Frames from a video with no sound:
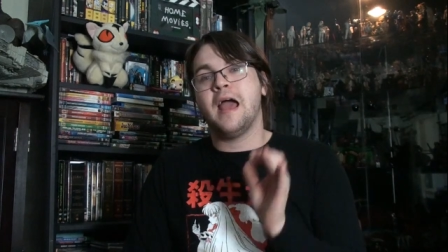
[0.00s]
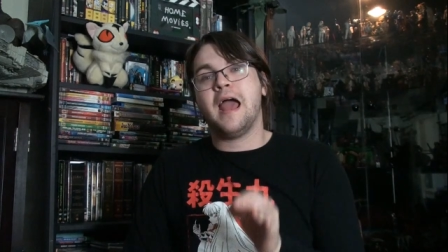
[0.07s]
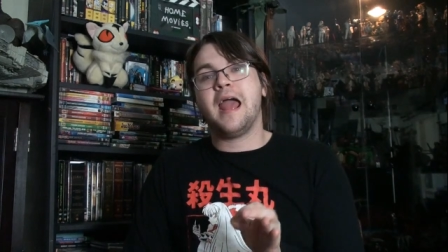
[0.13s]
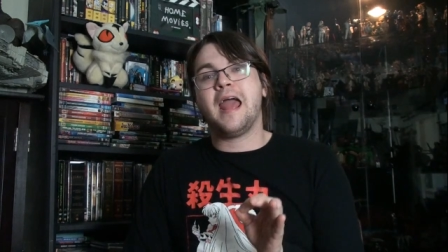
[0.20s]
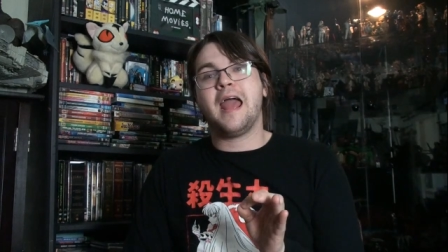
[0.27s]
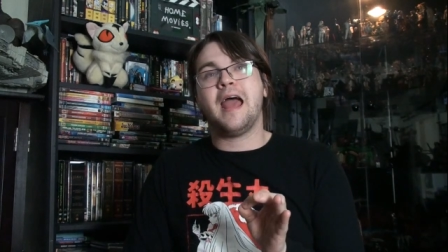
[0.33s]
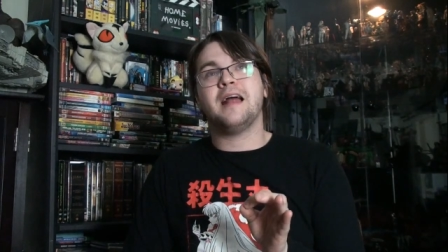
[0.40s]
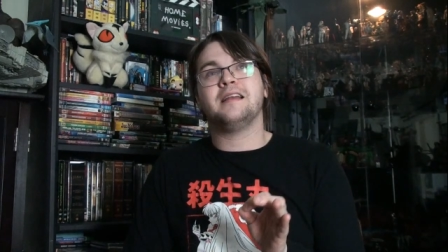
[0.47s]

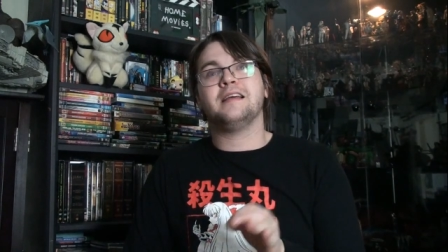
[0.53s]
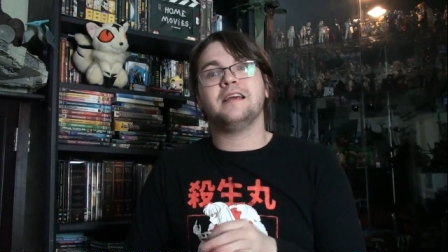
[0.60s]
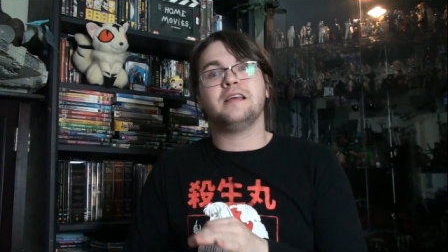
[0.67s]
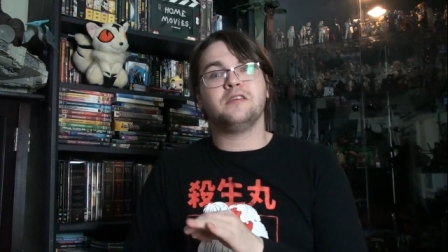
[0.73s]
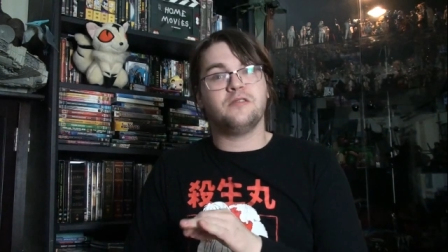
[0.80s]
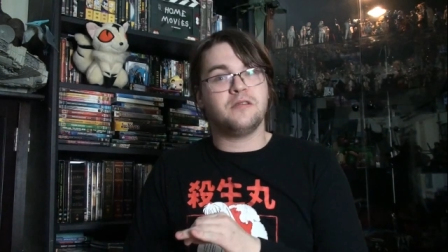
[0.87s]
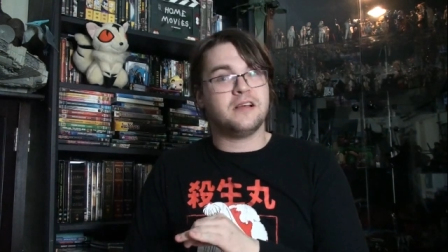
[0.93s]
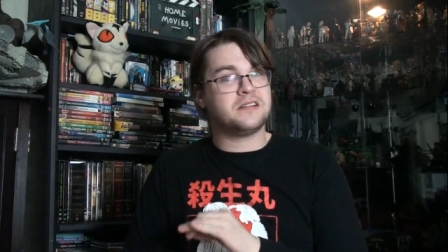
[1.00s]
and
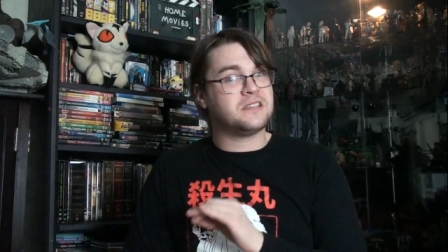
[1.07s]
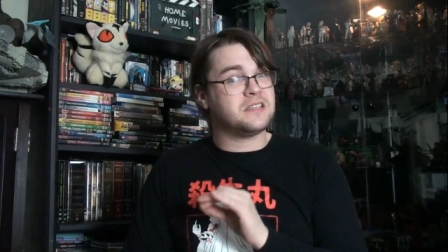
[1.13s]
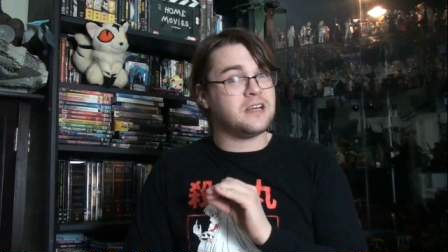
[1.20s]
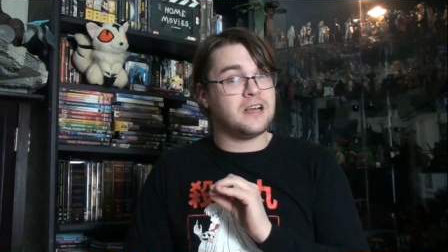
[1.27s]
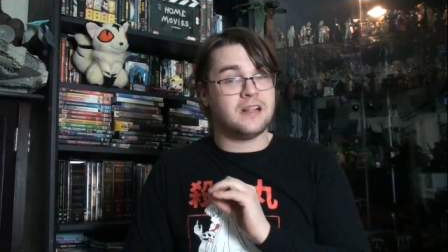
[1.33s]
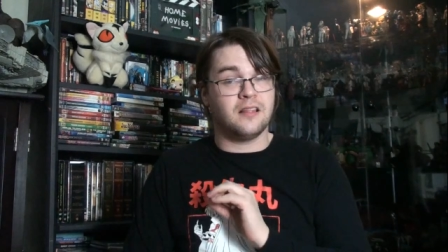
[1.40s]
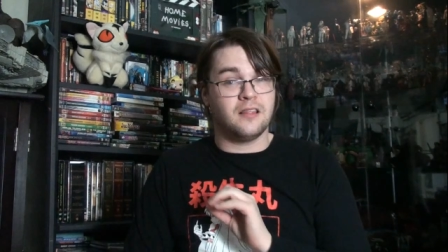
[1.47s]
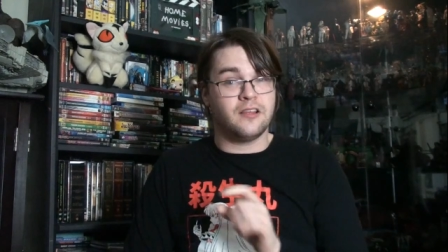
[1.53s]
it's
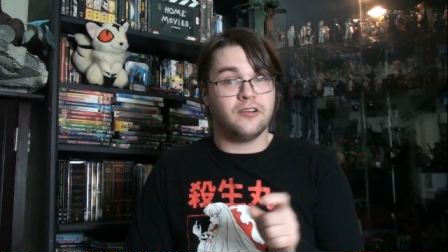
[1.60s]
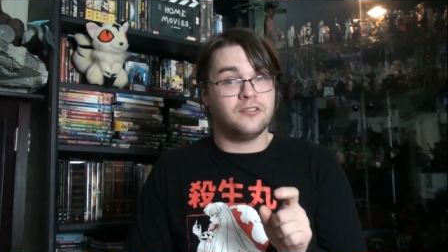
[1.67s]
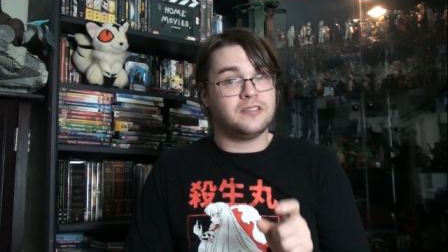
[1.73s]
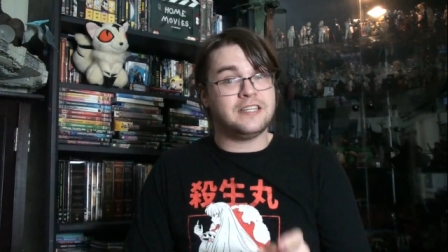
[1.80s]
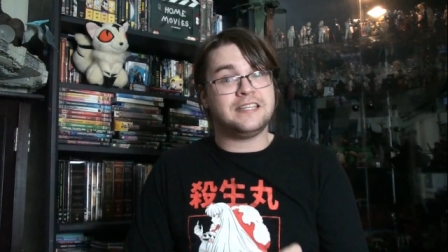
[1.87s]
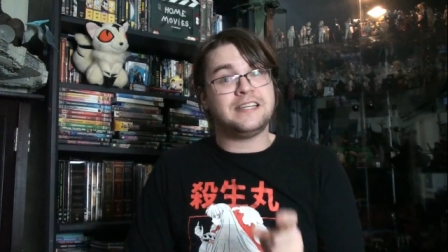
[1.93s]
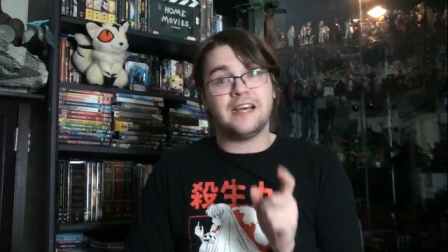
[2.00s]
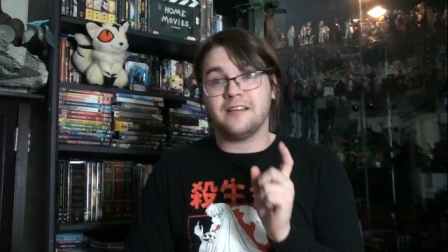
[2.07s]
a little
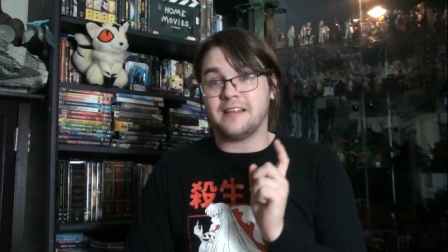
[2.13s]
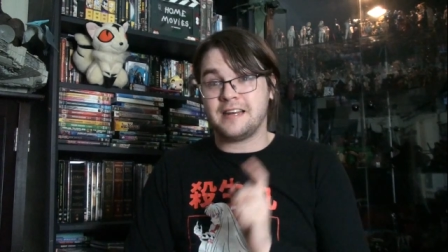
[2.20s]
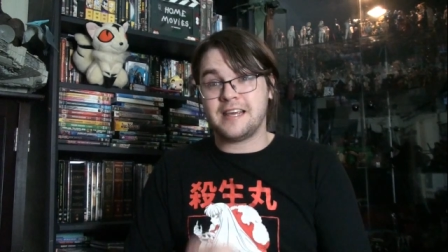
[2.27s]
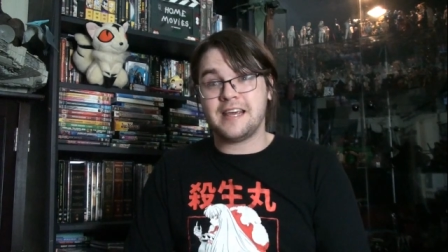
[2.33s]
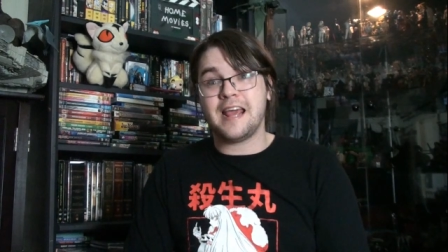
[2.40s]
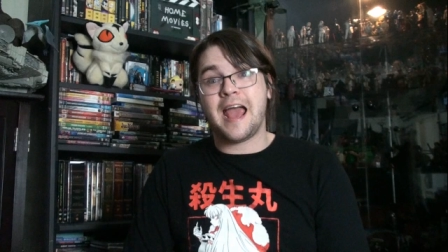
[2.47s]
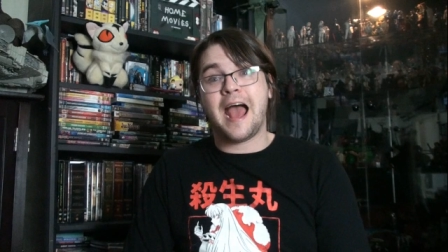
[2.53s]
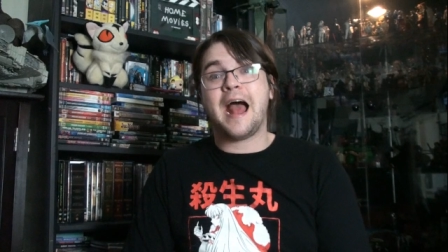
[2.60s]
detail that
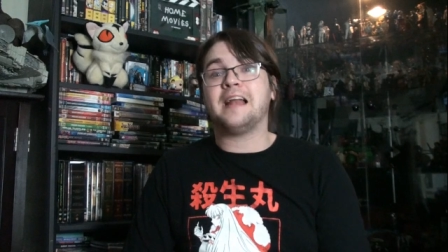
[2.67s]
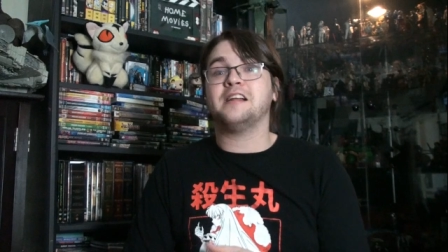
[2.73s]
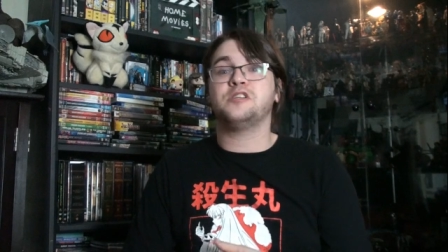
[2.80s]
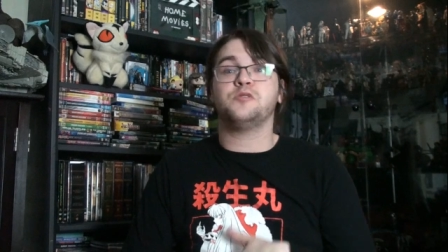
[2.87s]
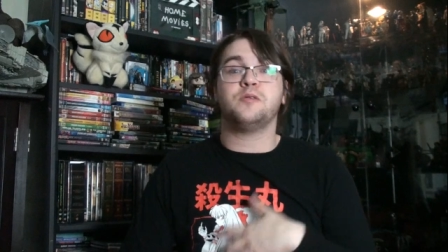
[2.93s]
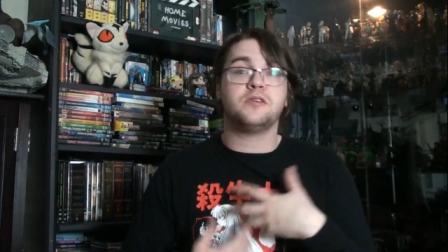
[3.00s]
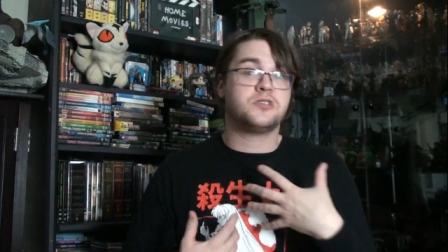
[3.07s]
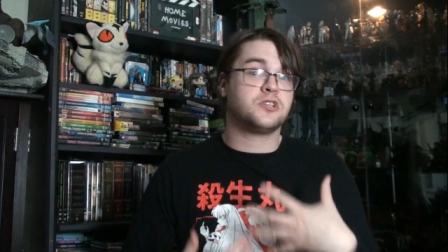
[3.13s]
he added
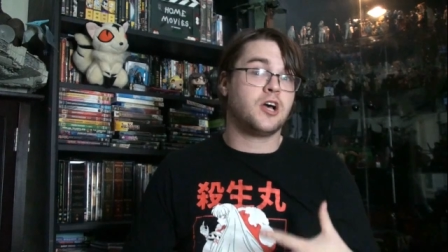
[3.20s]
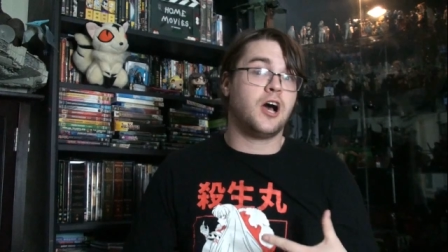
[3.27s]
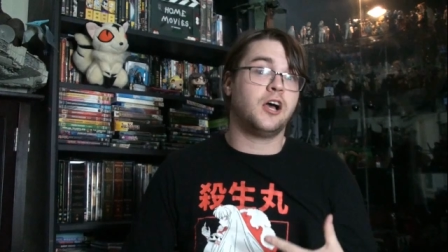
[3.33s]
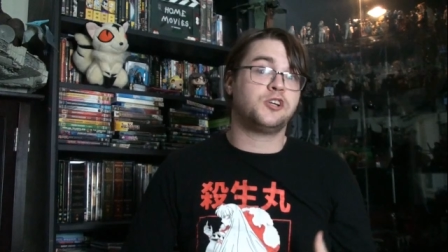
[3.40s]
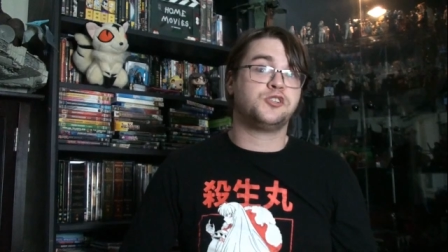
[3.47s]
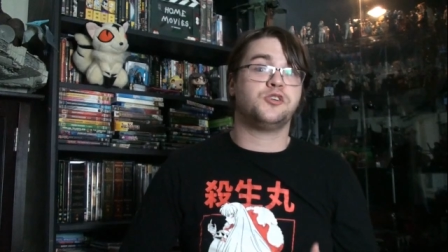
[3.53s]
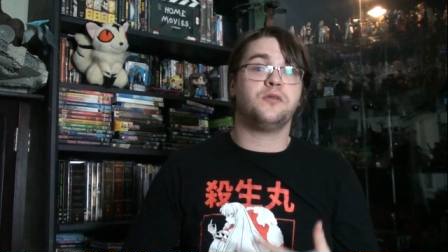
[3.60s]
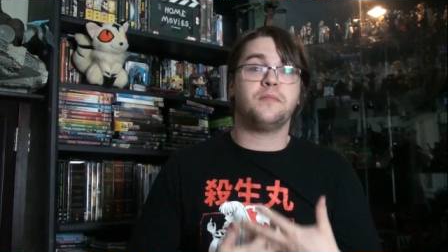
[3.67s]
to his
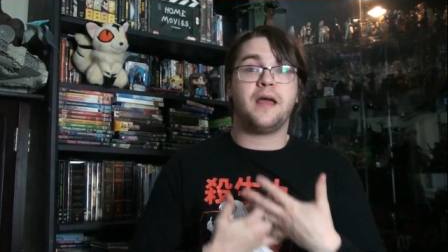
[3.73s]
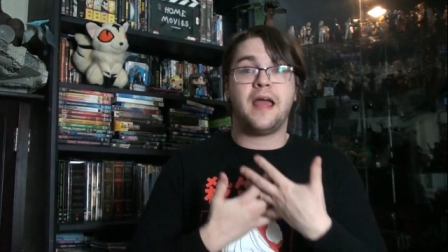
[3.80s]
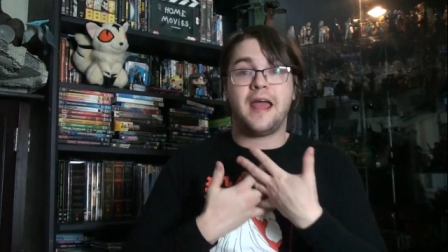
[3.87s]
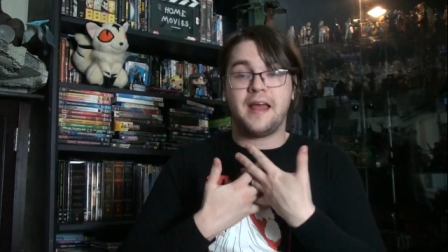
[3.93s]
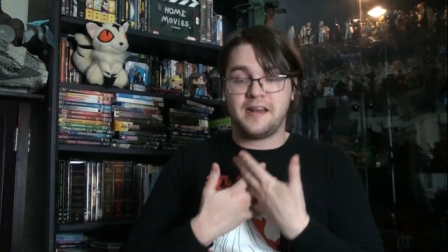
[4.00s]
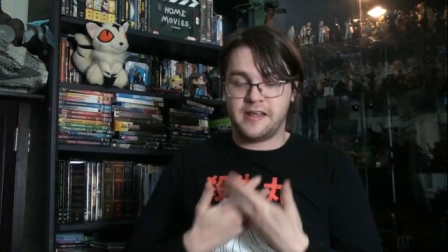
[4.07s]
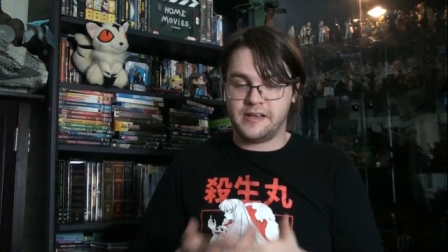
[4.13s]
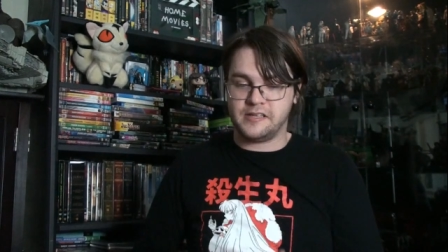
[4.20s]
costume
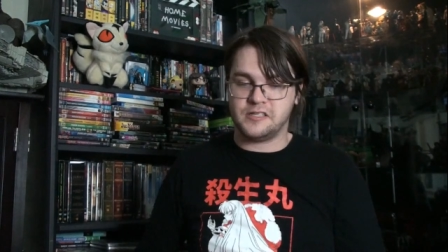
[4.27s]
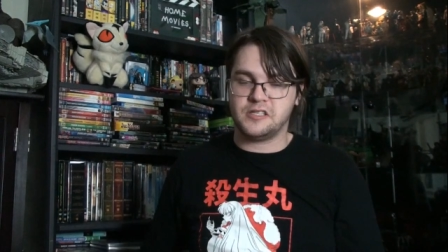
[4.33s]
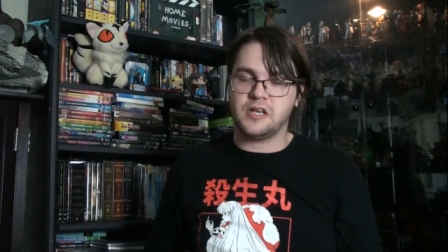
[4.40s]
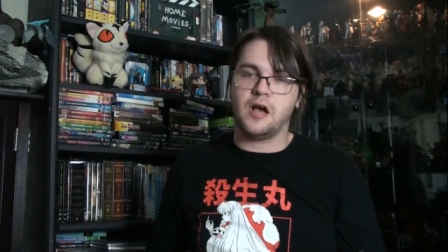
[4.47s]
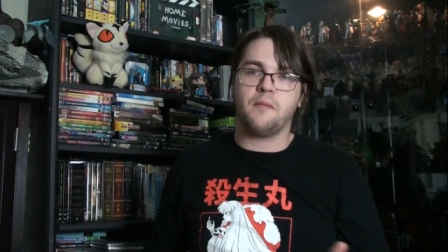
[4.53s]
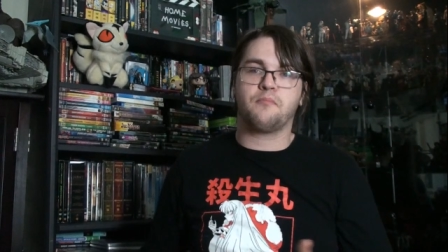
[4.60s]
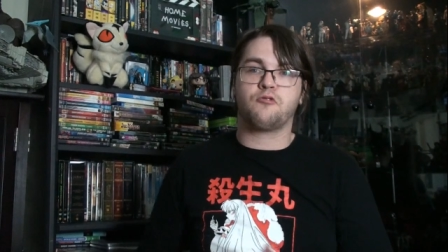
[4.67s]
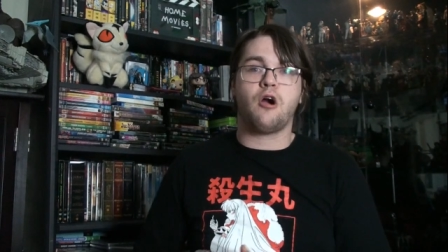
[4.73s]
and his
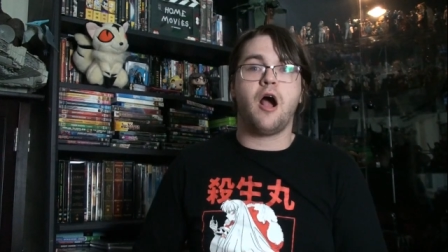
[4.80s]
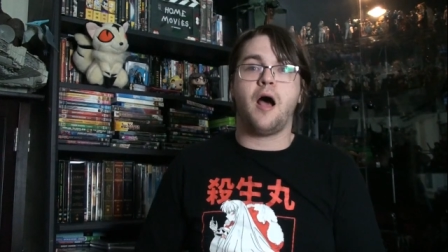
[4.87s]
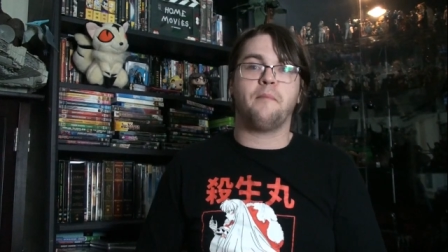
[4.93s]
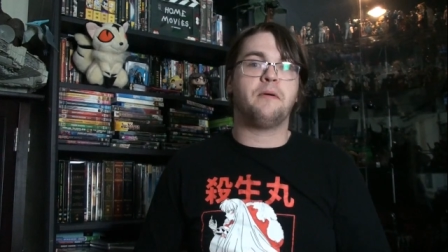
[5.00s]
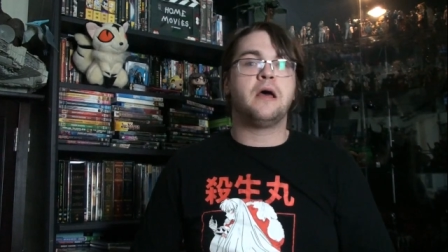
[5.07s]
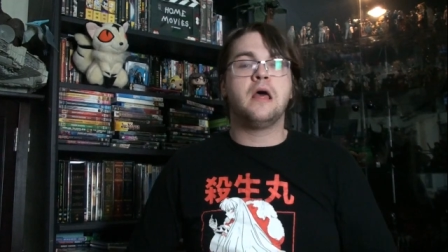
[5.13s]
uh, prop